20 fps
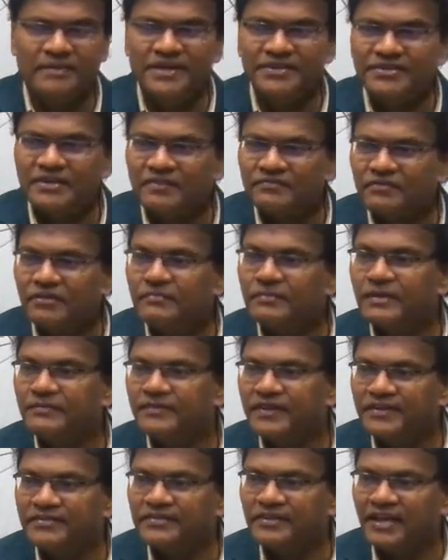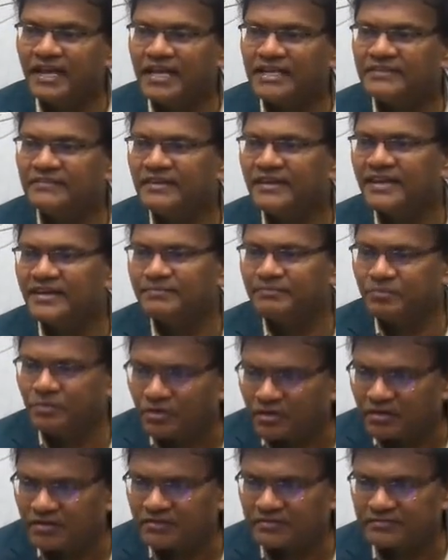the Ministry of Home Affairs annual
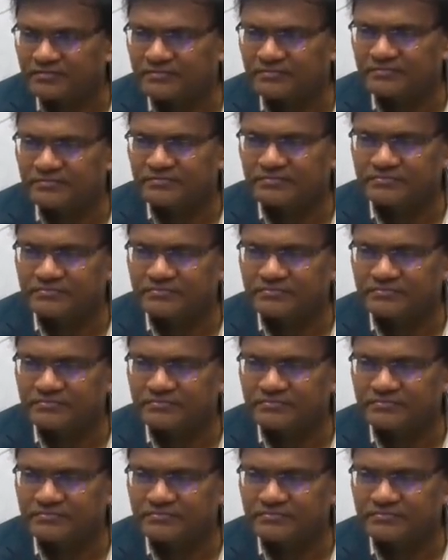report.